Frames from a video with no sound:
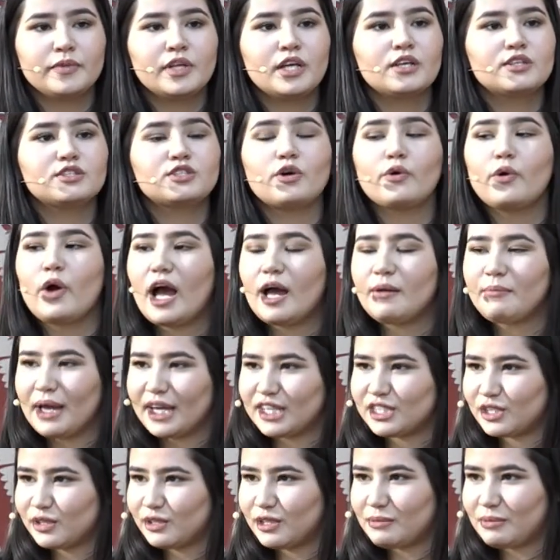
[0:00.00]
So I'm
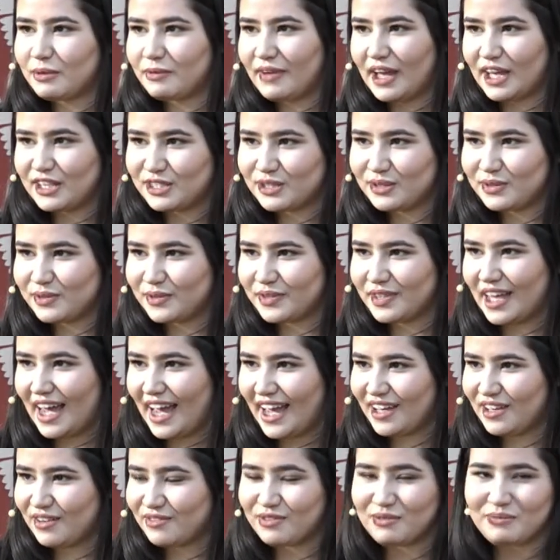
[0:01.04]
actually going to provide you
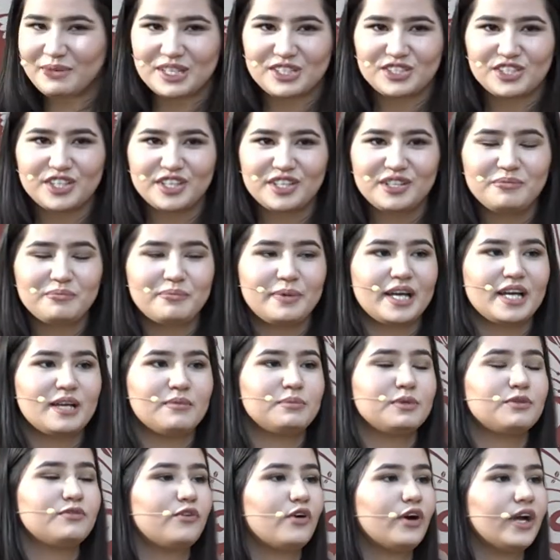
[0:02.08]
that information, but
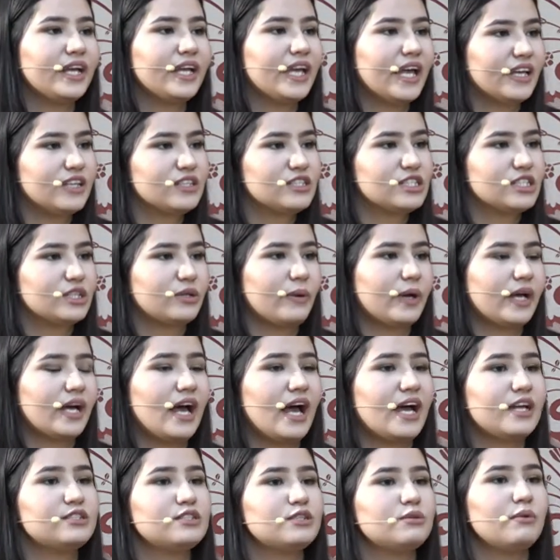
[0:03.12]
before I get into it,
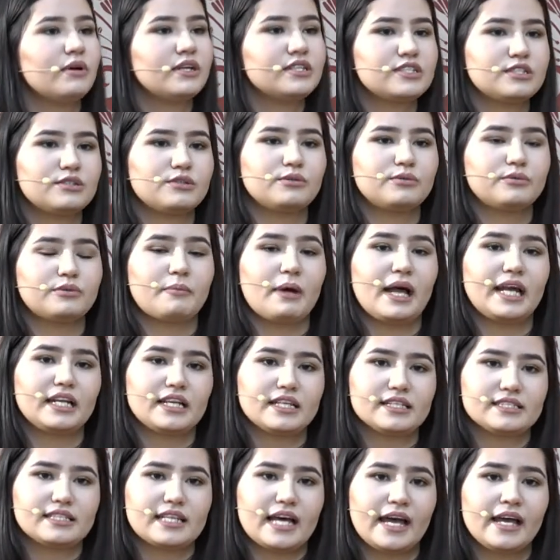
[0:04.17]
I do want to remind
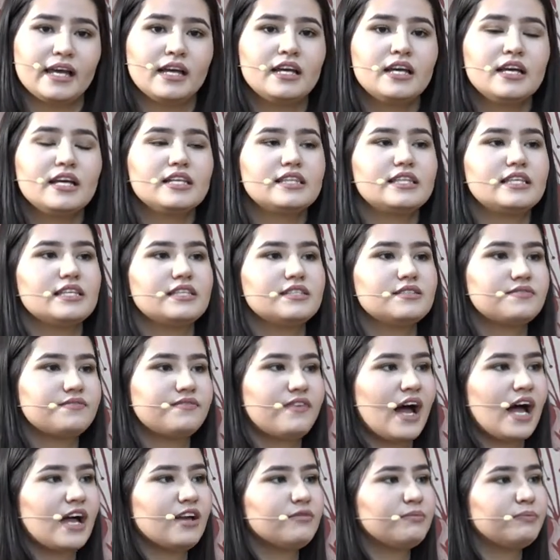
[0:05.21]
us that these
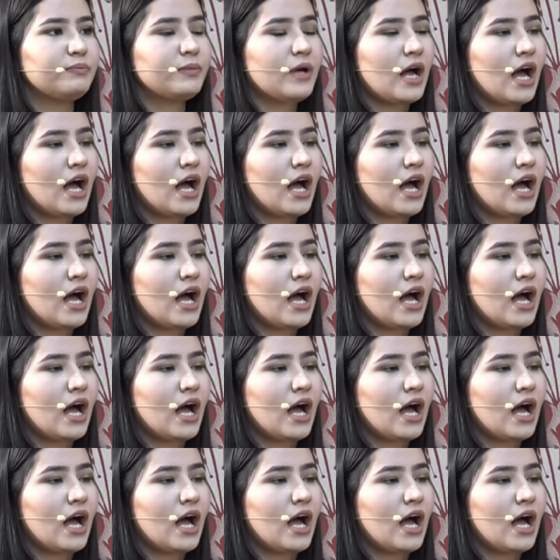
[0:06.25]
5